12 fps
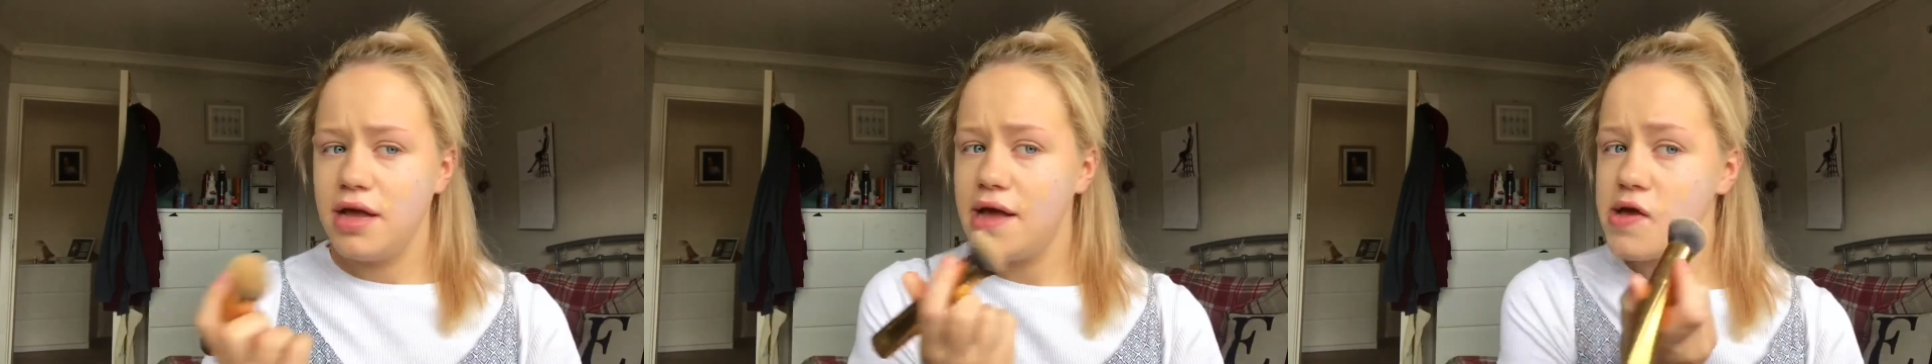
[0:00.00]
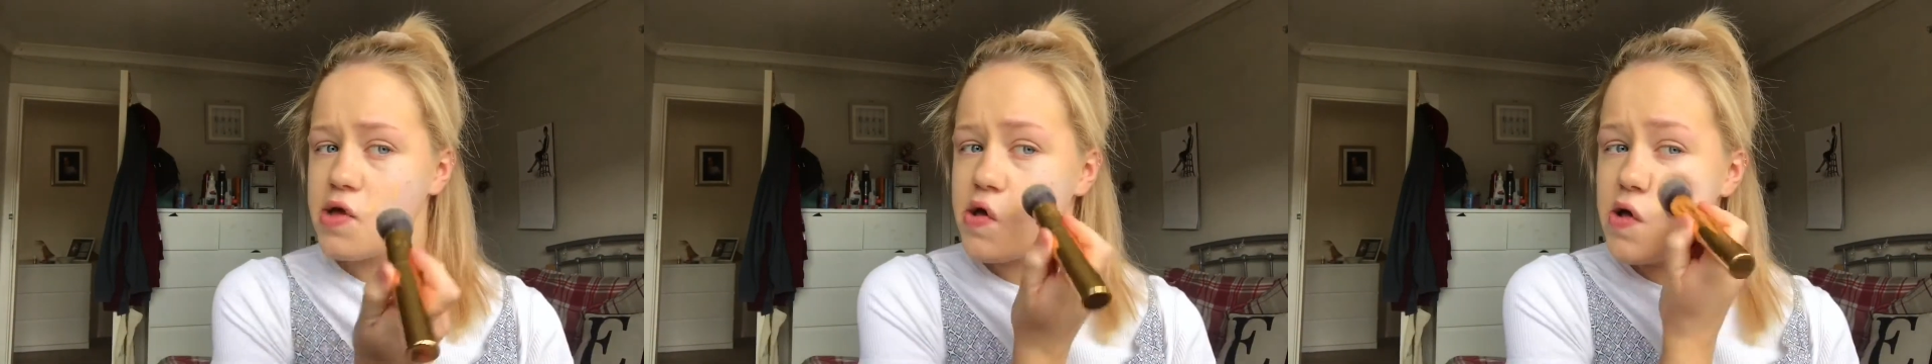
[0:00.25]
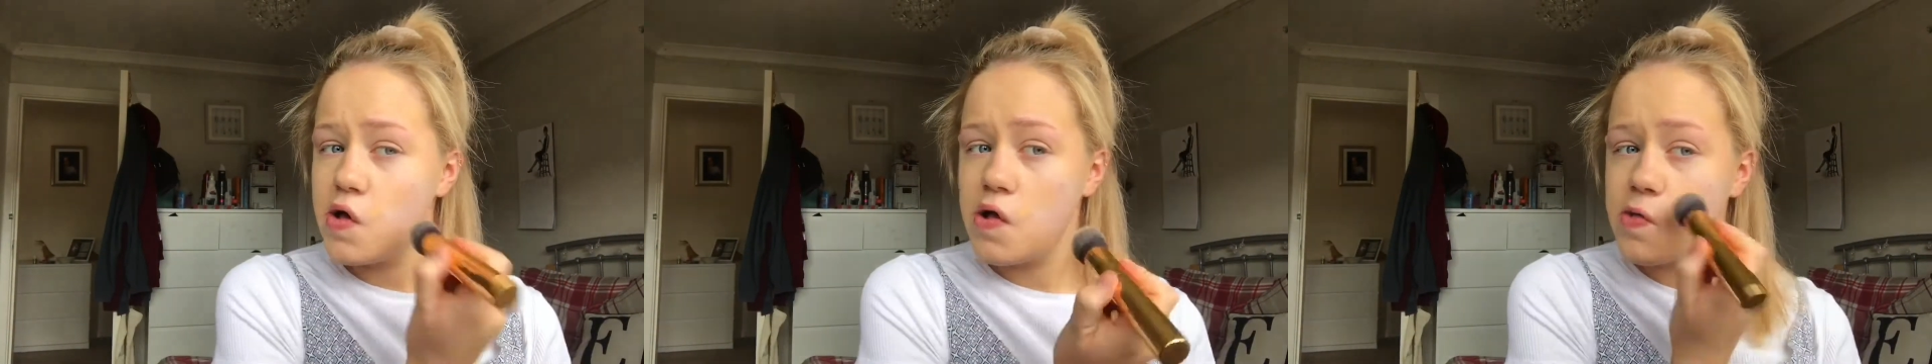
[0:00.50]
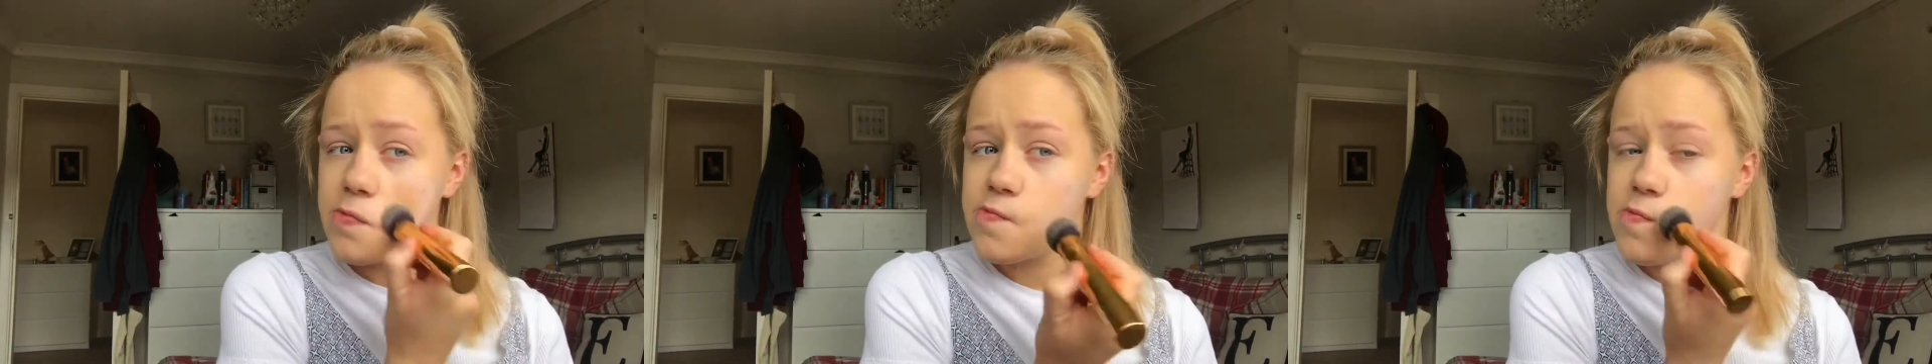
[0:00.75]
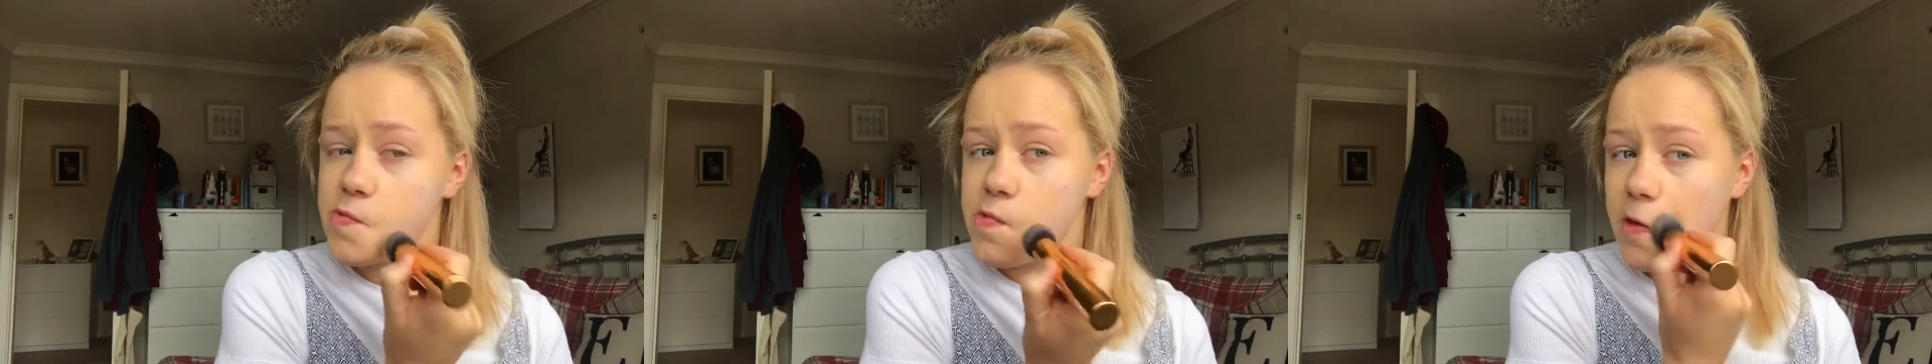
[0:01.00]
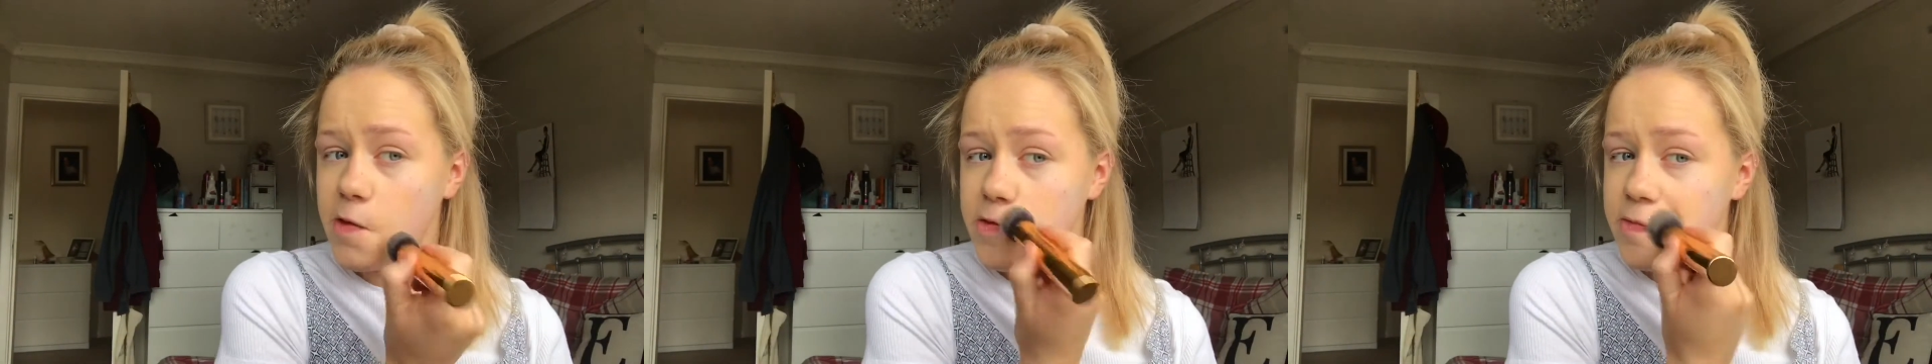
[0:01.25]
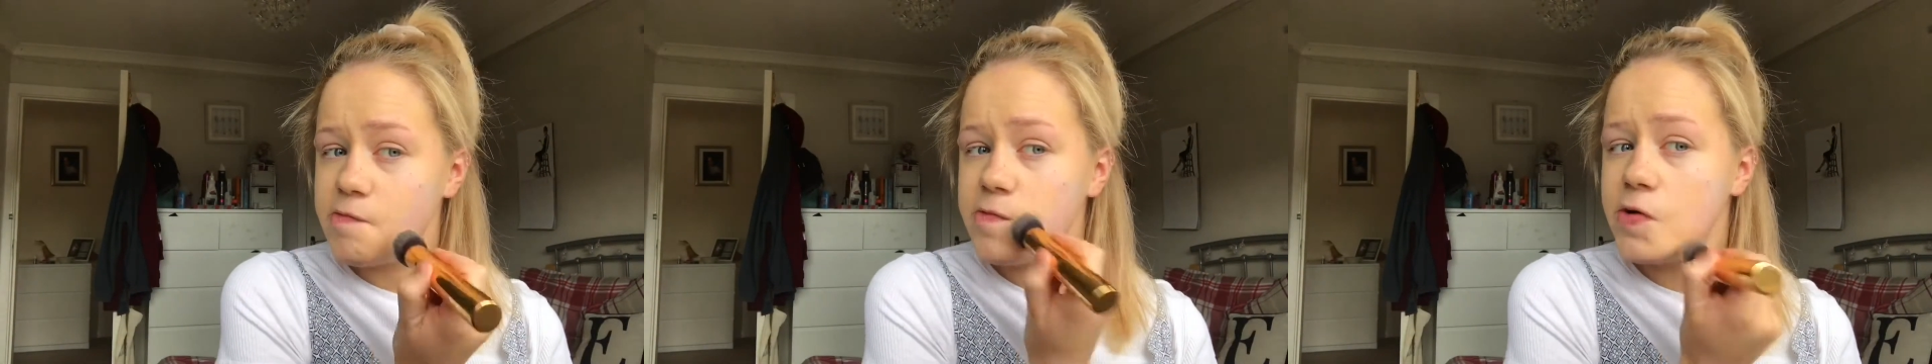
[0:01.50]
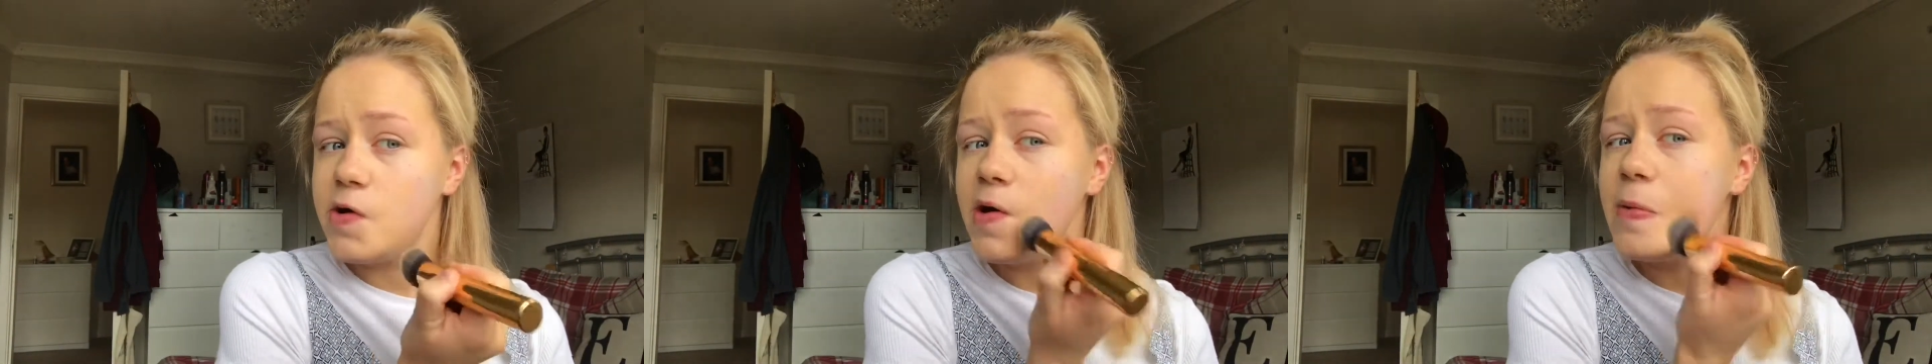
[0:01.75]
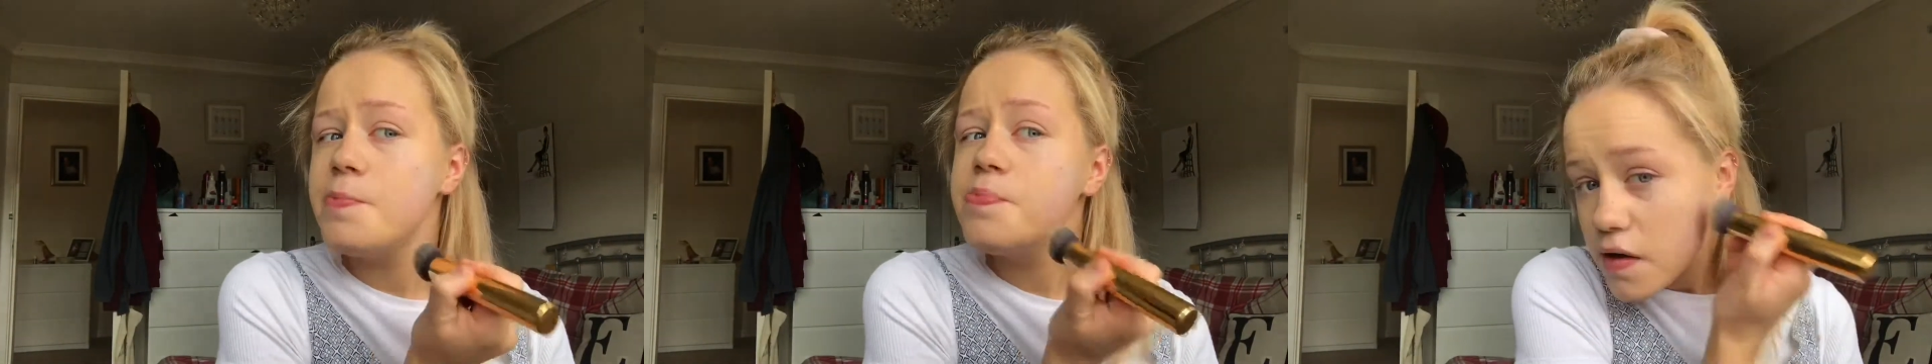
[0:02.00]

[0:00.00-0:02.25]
a good foundation for it,